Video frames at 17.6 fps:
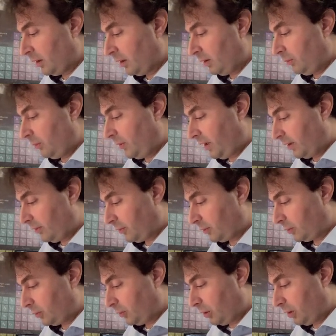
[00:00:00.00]
We have
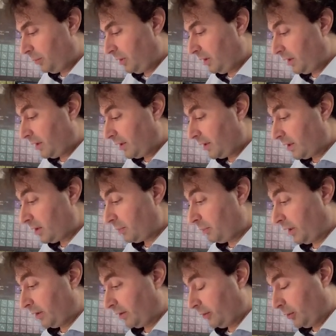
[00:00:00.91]
to normalize
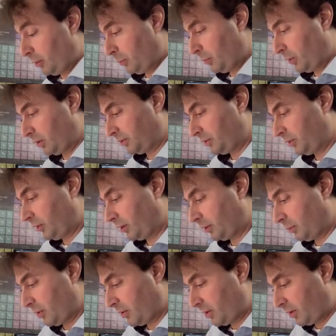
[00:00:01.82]
by the number of
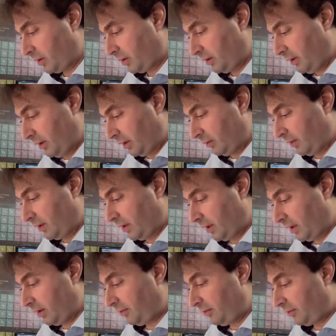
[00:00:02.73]
terms that we
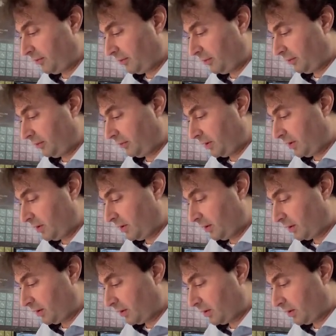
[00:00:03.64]
have, which
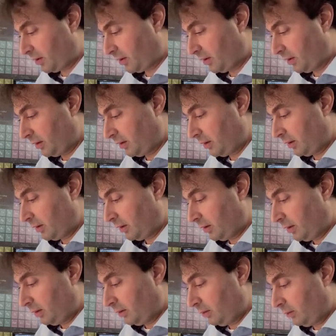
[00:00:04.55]
is
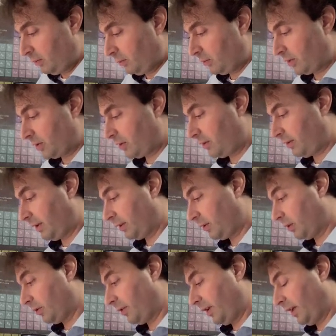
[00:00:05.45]
the square
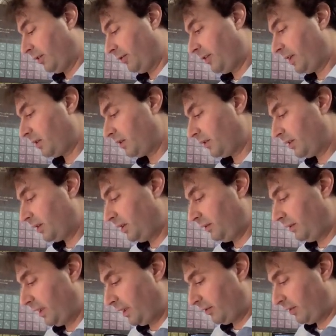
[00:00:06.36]
root of n faculty.
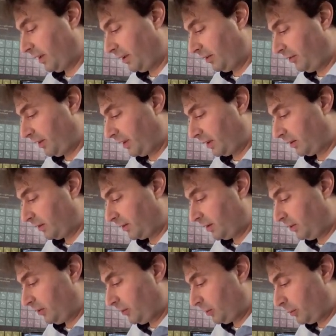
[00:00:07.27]
We have n
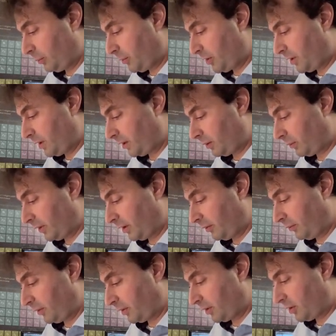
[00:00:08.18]
faculty terms in our wave
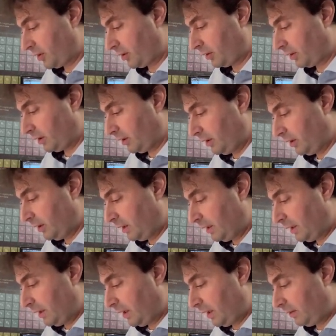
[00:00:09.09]
function,
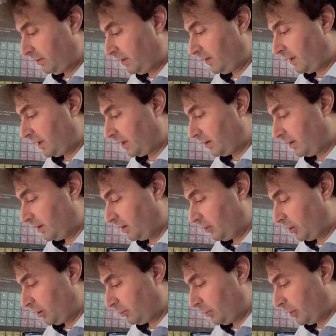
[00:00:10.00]
and we take the
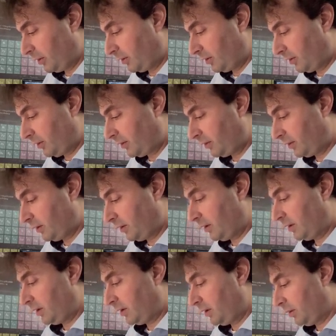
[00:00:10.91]
determinant
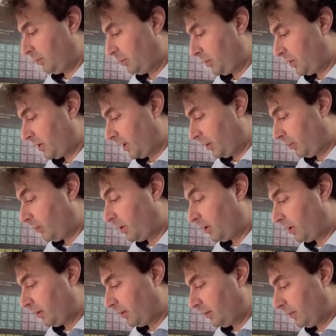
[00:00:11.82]

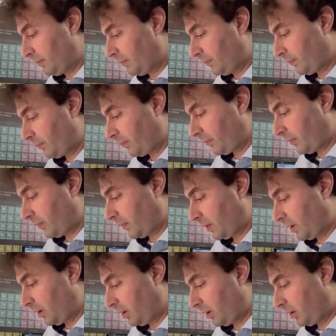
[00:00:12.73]
psi1,
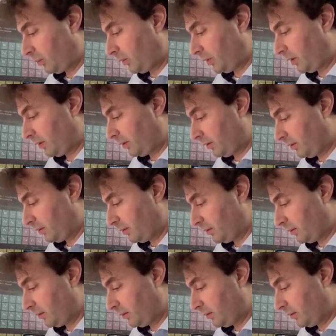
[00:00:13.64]
r1,